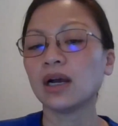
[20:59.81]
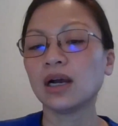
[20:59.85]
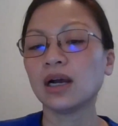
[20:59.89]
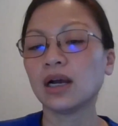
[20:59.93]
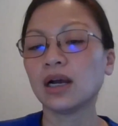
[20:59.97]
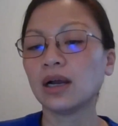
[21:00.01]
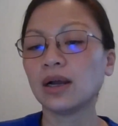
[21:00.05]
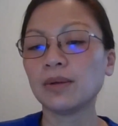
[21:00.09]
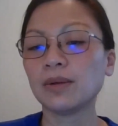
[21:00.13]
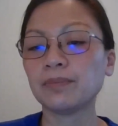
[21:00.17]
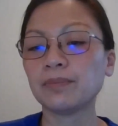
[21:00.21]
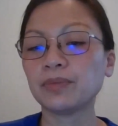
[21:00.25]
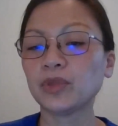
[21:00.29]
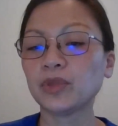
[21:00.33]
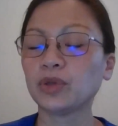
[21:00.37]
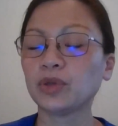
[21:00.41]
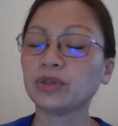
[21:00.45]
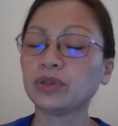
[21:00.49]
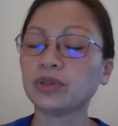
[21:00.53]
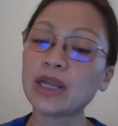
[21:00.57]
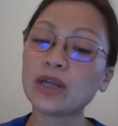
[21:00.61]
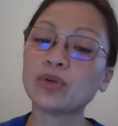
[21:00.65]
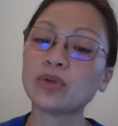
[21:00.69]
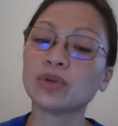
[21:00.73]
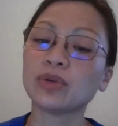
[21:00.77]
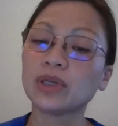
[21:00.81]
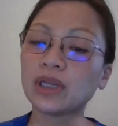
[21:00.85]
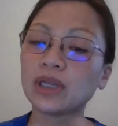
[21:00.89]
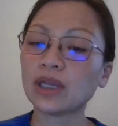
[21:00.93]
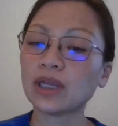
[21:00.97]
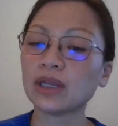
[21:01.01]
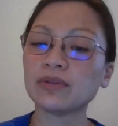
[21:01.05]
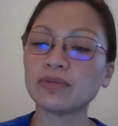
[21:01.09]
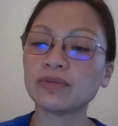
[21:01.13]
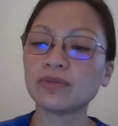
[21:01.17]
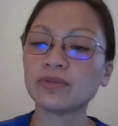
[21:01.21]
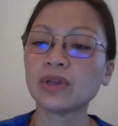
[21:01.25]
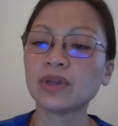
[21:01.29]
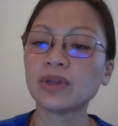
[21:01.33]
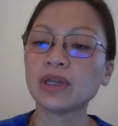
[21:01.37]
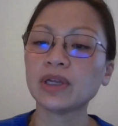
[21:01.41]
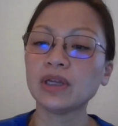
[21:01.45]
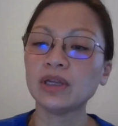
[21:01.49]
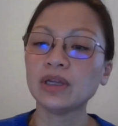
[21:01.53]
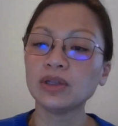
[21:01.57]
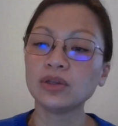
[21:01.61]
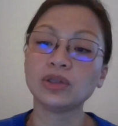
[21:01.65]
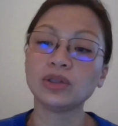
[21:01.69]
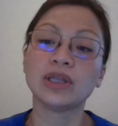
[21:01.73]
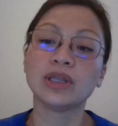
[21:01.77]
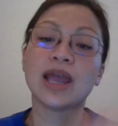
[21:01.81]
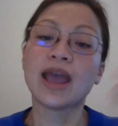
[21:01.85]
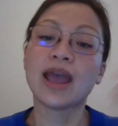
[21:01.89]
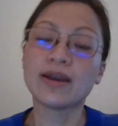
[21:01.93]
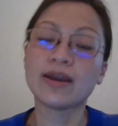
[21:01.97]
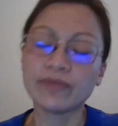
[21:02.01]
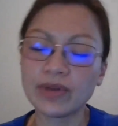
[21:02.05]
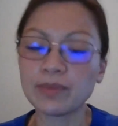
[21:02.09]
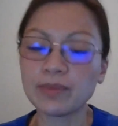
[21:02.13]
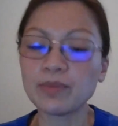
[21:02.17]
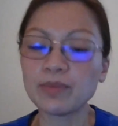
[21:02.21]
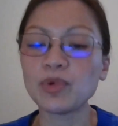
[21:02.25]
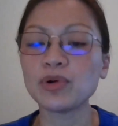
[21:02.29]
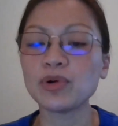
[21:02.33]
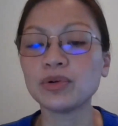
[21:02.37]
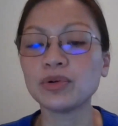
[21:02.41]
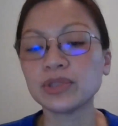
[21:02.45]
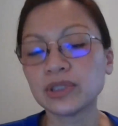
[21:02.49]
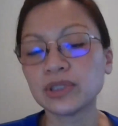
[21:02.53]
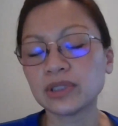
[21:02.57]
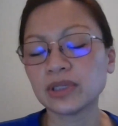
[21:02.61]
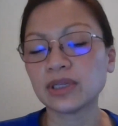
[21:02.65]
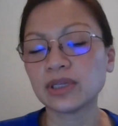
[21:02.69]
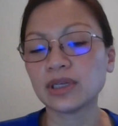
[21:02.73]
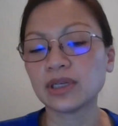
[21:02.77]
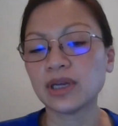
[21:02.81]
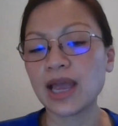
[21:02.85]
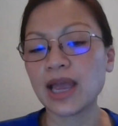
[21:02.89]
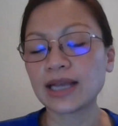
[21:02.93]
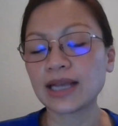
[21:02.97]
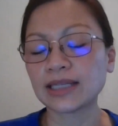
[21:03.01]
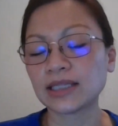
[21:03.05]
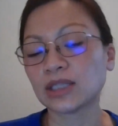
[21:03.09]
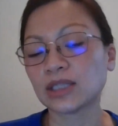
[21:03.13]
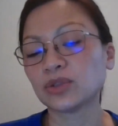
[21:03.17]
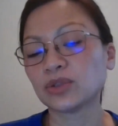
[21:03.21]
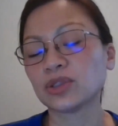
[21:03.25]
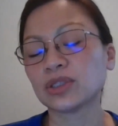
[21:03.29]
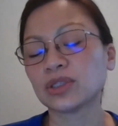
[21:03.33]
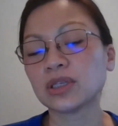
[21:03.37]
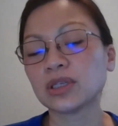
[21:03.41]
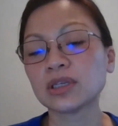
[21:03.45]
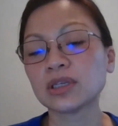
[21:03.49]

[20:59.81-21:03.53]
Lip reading: they could give the FMOs access to the